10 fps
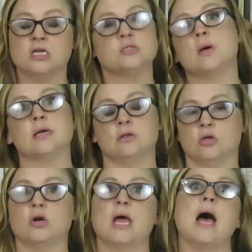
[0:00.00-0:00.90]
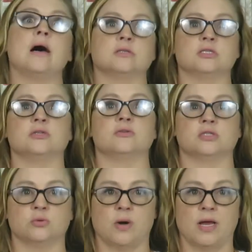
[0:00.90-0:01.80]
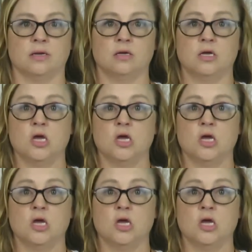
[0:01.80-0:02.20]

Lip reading: so I could learn how to do this right.